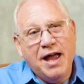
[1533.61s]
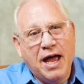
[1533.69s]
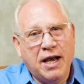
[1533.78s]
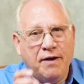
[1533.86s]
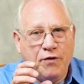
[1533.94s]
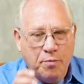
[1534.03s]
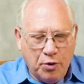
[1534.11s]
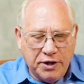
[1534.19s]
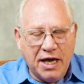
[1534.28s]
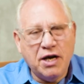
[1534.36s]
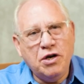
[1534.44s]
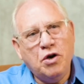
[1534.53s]
And if you put
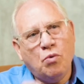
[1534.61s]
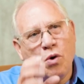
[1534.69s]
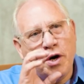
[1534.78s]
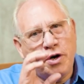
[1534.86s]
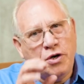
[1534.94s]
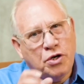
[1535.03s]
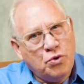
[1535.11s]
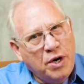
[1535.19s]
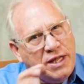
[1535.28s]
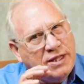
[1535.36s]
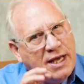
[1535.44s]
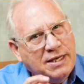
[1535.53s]
that into your water and you
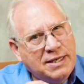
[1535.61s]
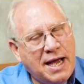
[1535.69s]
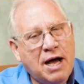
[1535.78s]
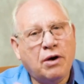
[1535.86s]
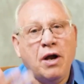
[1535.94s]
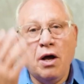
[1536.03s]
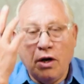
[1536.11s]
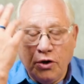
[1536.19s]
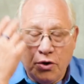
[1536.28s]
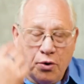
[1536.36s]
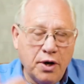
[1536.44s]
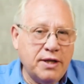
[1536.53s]
drink that down
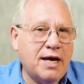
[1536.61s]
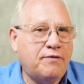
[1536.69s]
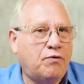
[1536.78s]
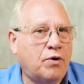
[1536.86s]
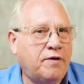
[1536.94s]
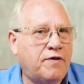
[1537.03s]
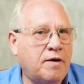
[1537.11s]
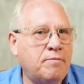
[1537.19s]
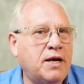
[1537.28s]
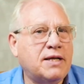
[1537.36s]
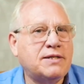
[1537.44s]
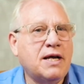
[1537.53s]
during that 45
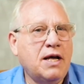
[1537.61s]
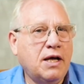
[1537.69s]
minutes,